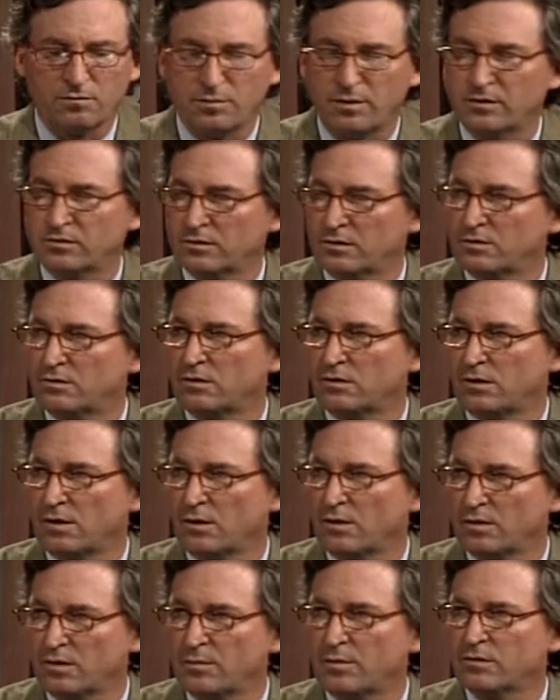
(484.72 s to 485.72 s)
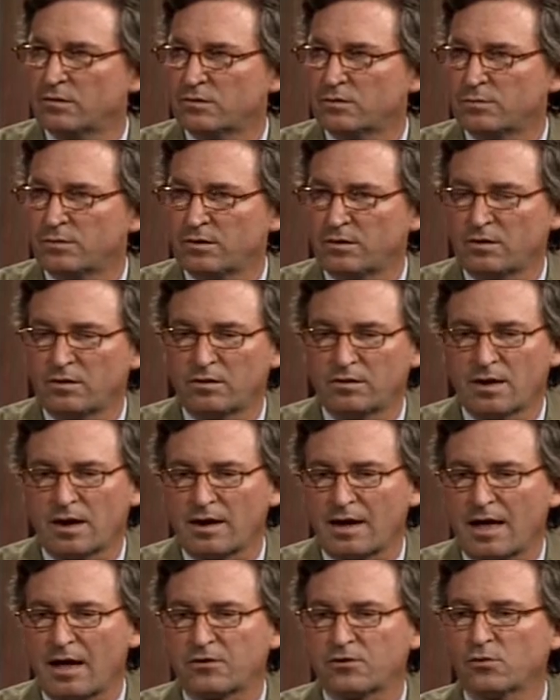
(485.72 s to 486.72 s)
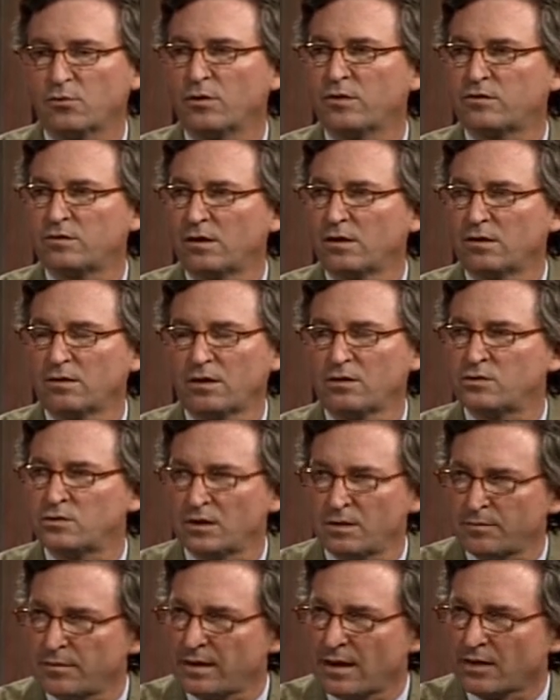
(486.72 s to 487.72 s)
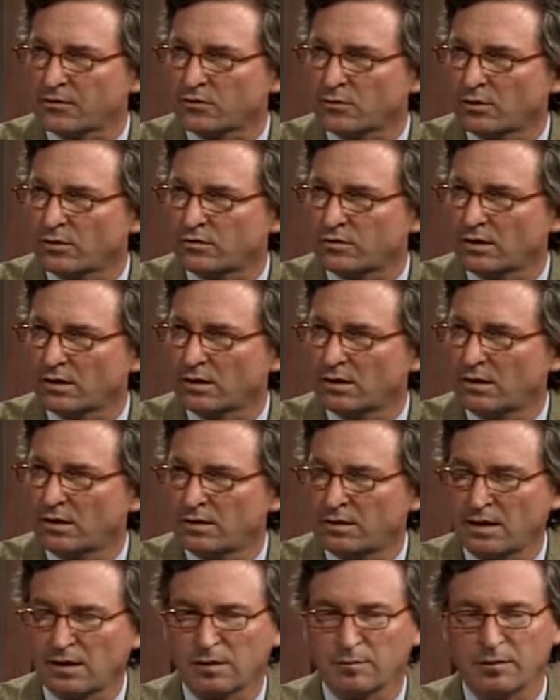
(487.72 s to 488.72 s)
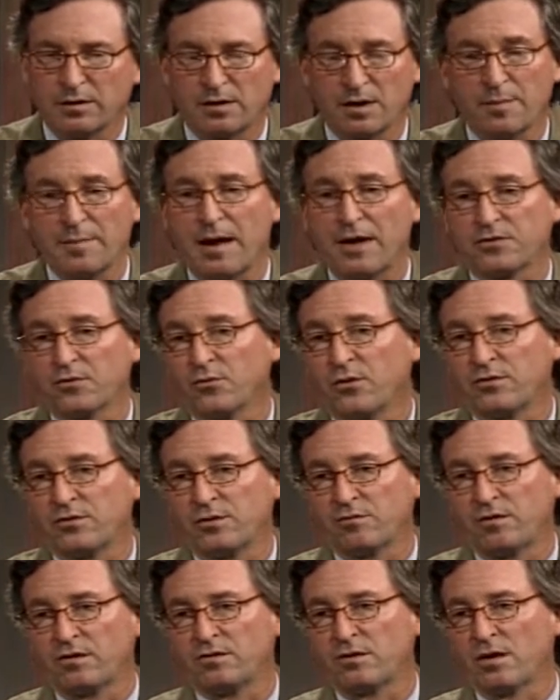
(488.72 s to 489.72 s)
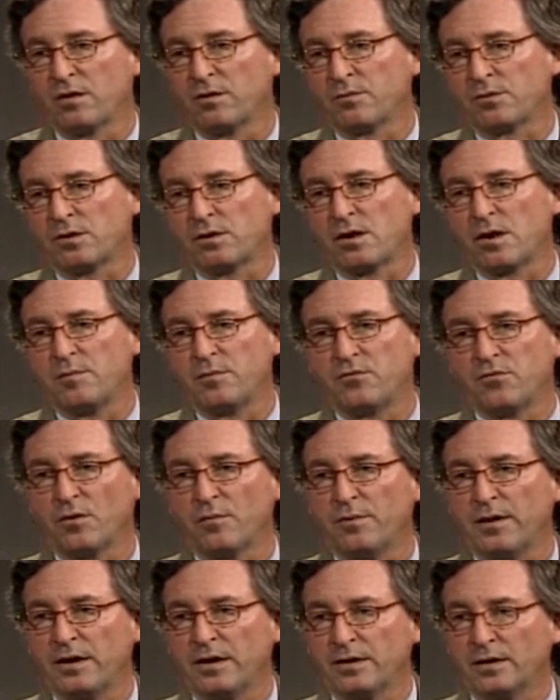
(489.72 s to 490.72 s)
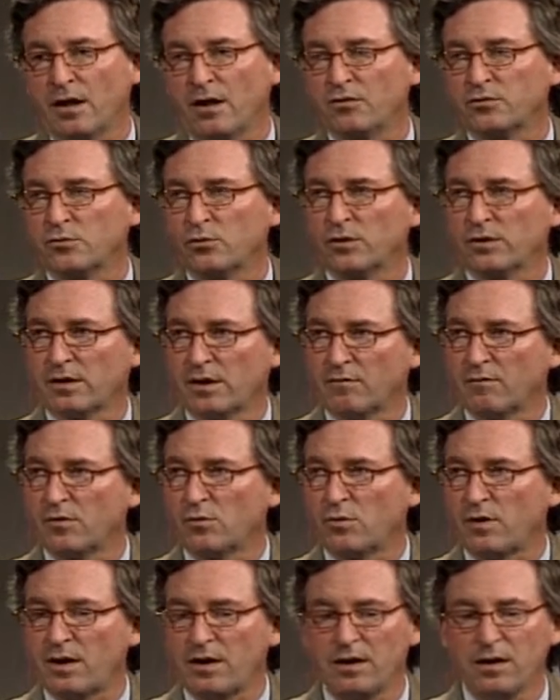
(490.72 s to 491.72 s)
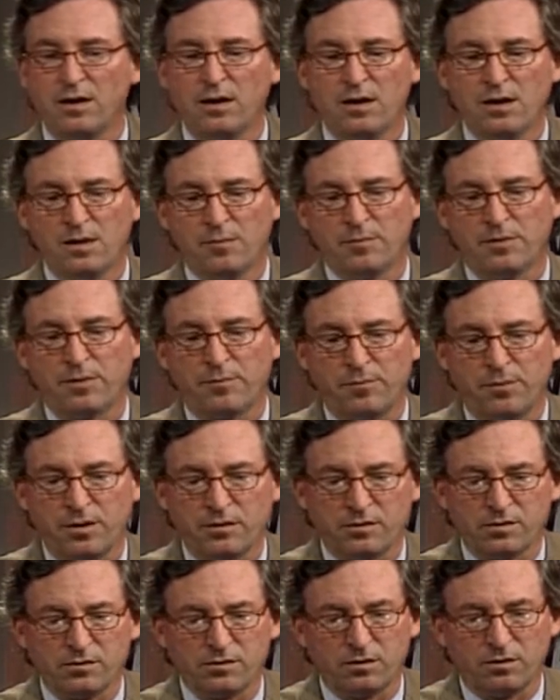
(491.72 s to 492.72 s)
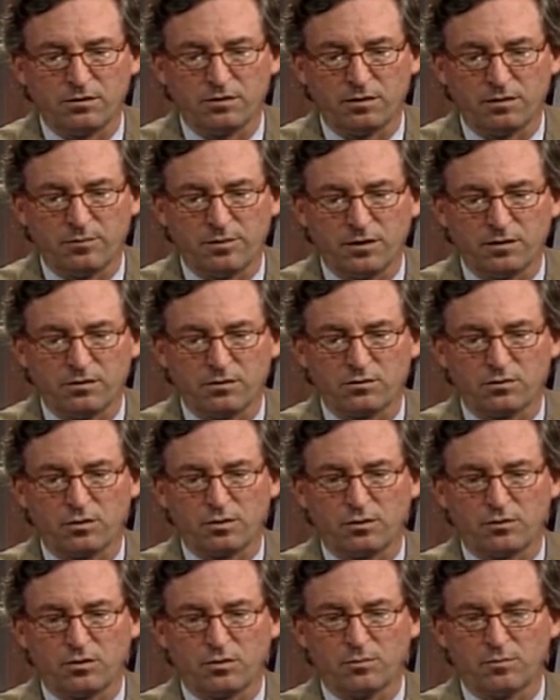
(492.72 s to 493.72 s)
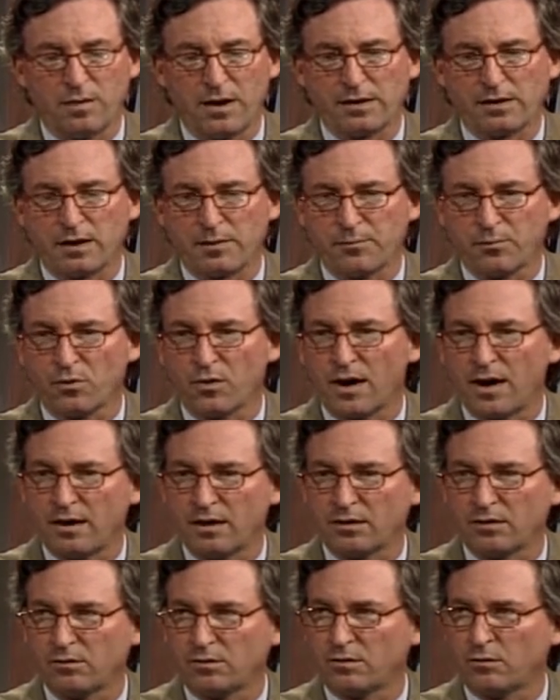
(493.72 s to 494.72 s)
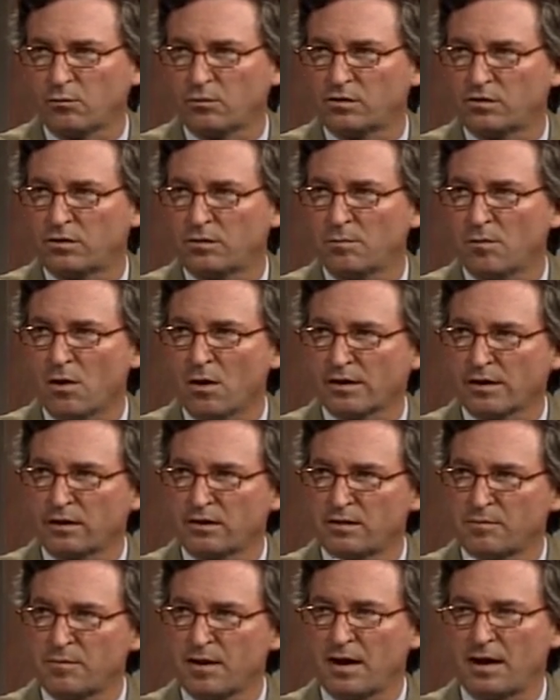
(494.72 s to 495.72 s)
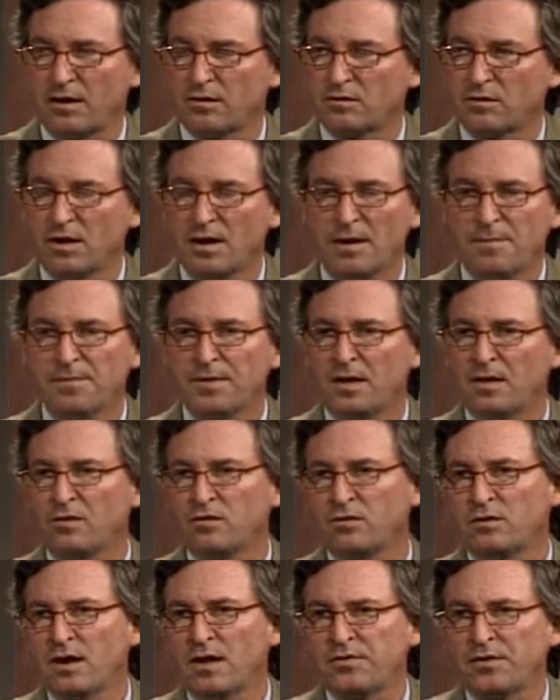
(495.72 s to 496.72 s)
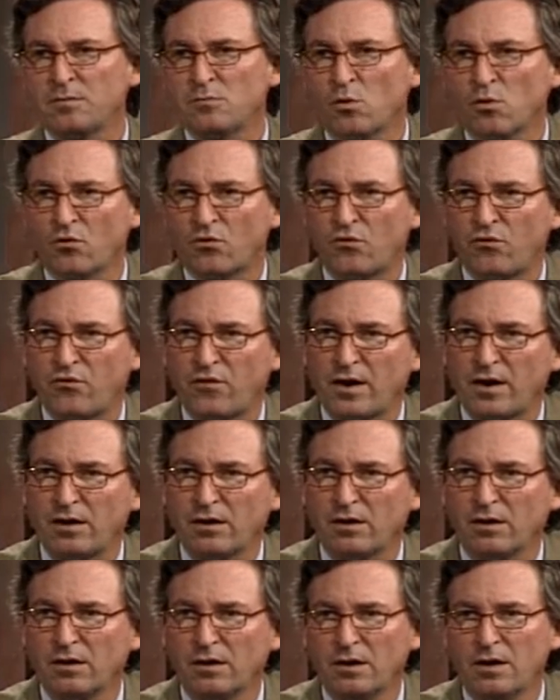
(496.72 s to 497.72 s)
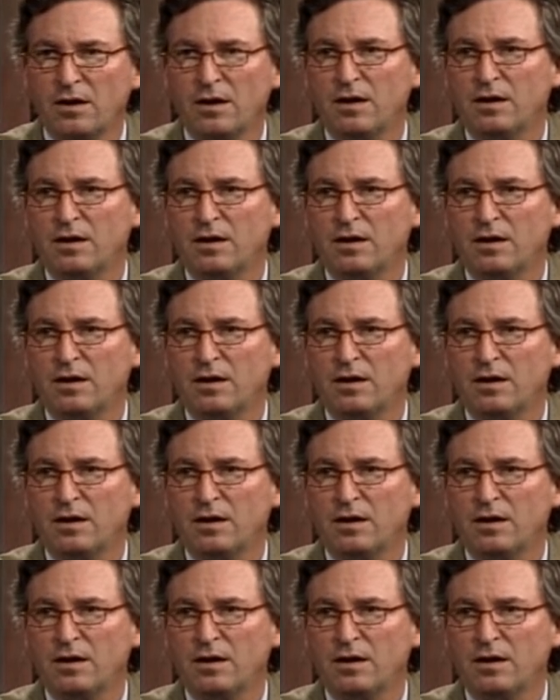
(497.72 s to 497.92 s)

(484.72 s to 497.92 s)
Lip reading: of business. They're in the business. They're not altruistic. They shouldn't be altruistic. They can become altruistic if they sell their company for $1 billion and want to give it away. But the business is in business to make a product which the market demands. There's nothing more fair,